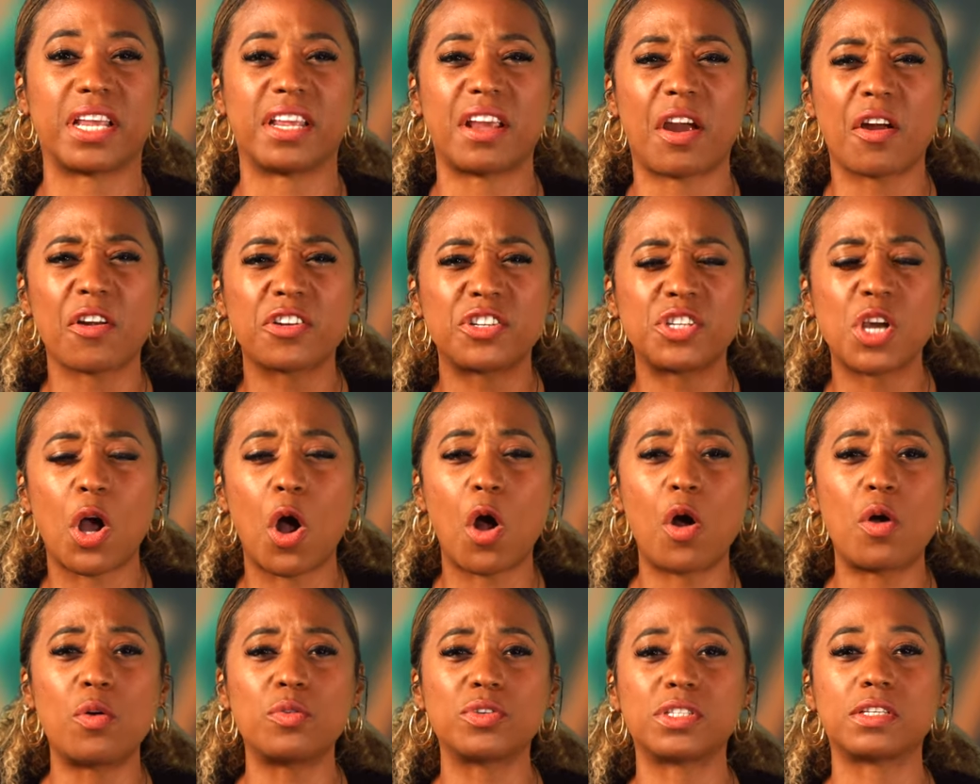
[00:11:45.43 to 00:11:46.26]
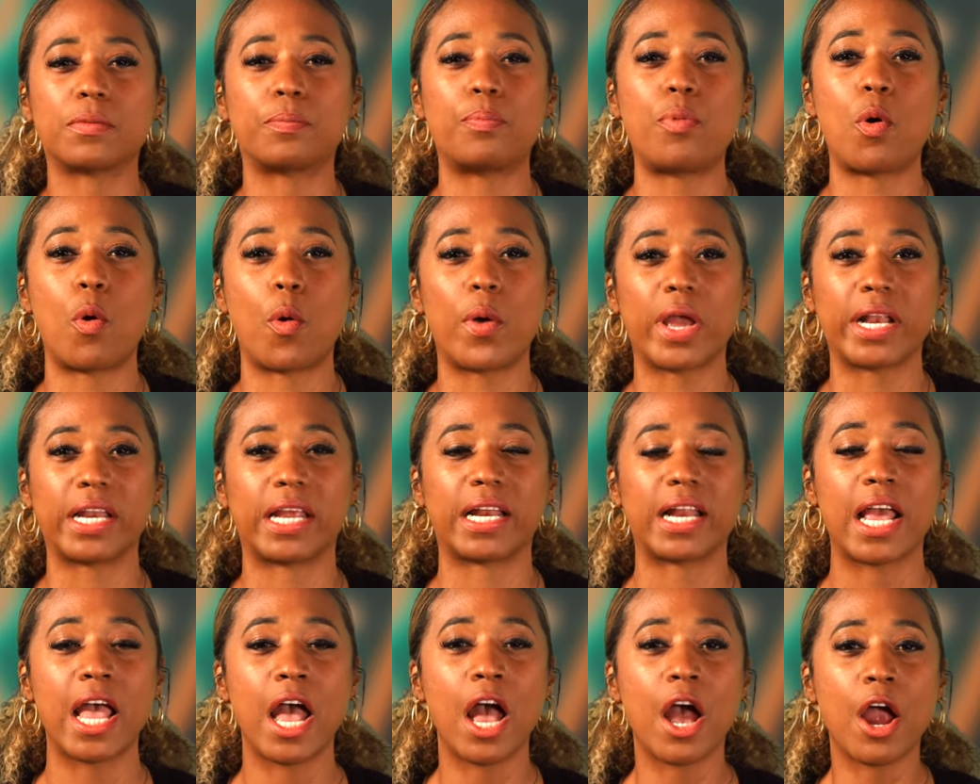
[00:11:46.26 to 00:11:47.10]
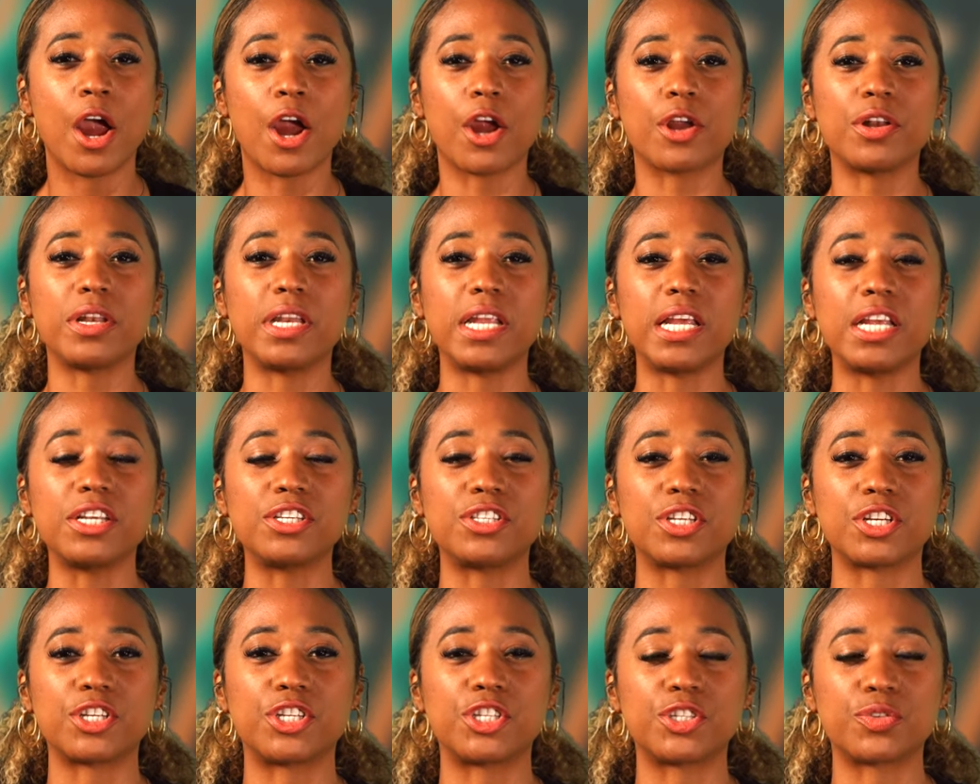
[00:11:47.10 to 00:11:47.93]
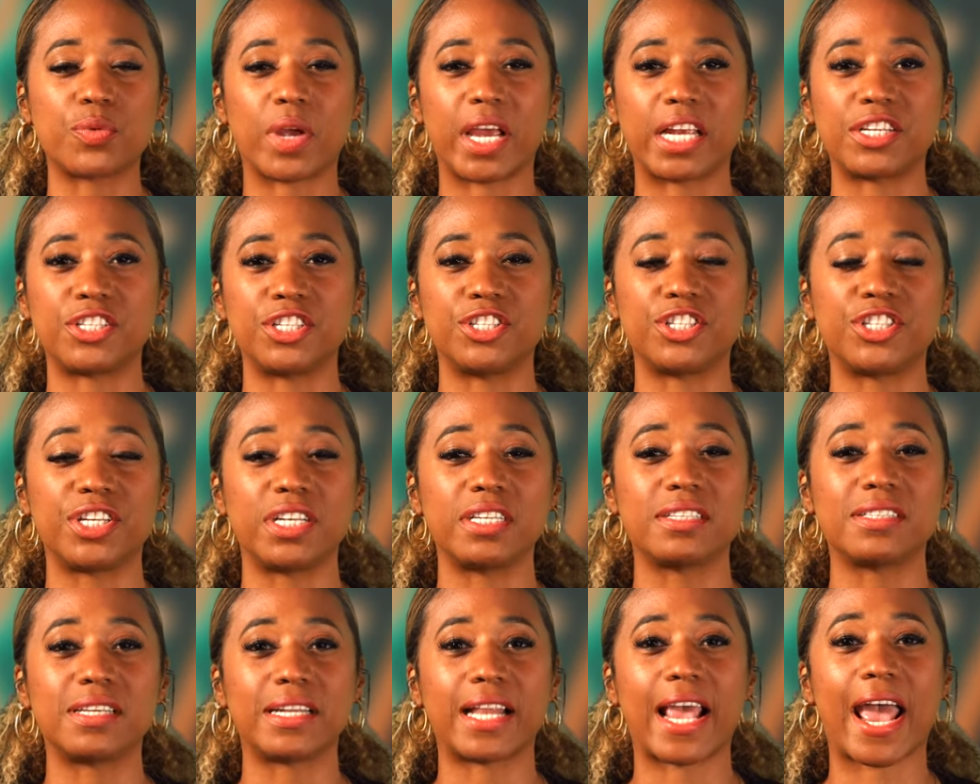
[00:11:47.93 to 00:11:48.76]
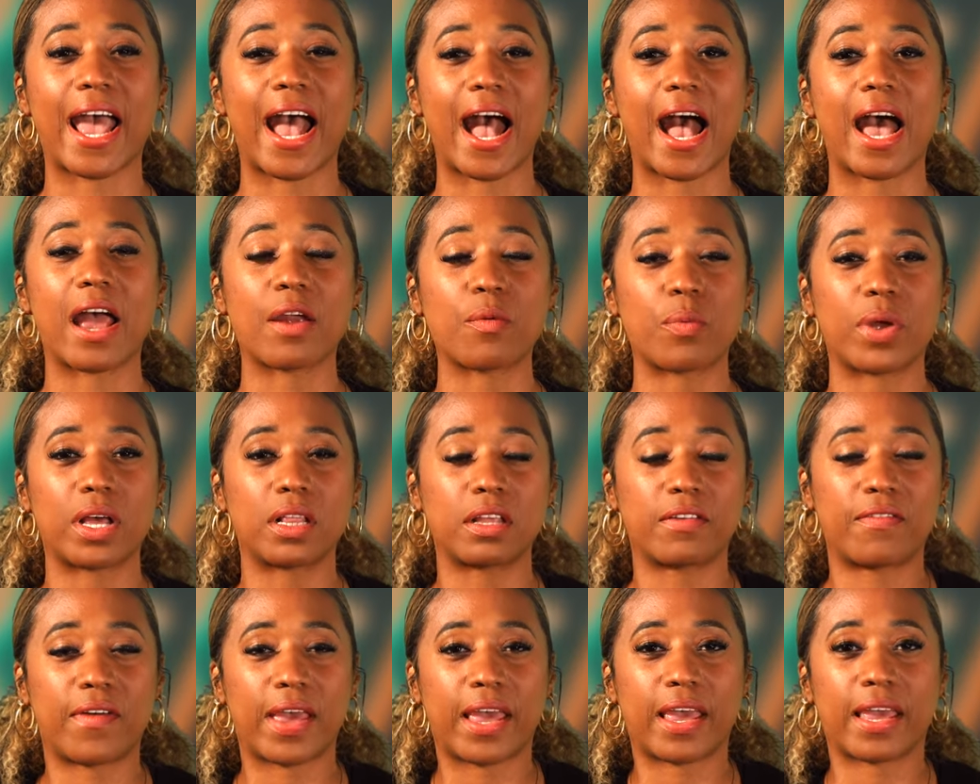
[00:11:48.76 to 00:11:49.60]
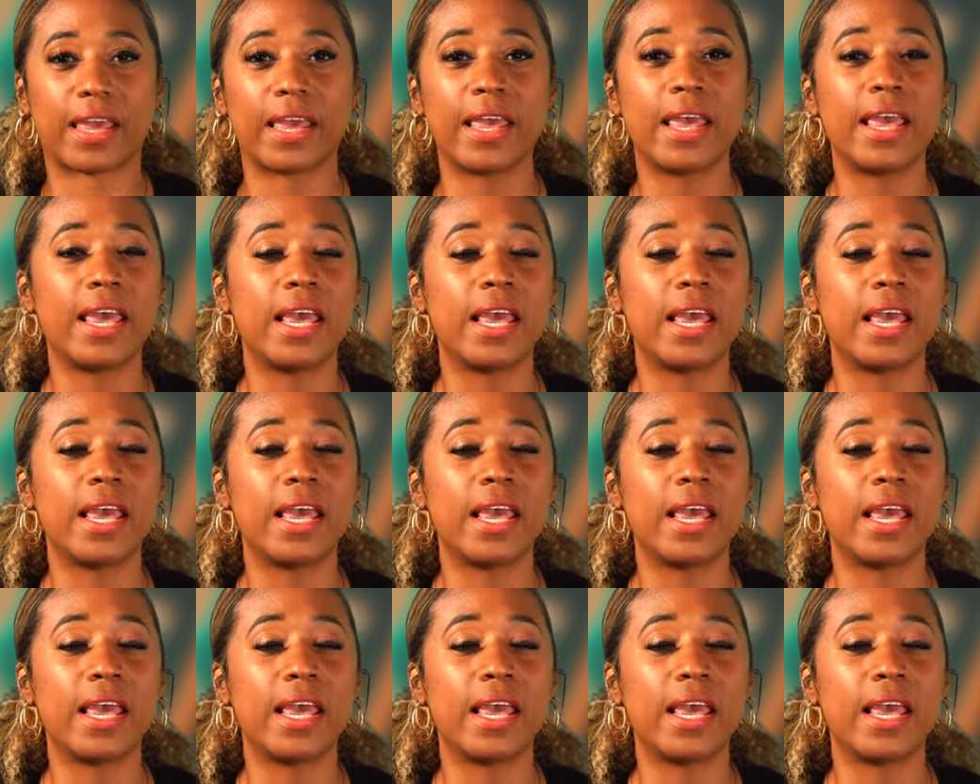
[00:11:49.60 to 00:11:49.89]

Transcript: Her toe is pointed, her knees are stretched, and she is in that high releve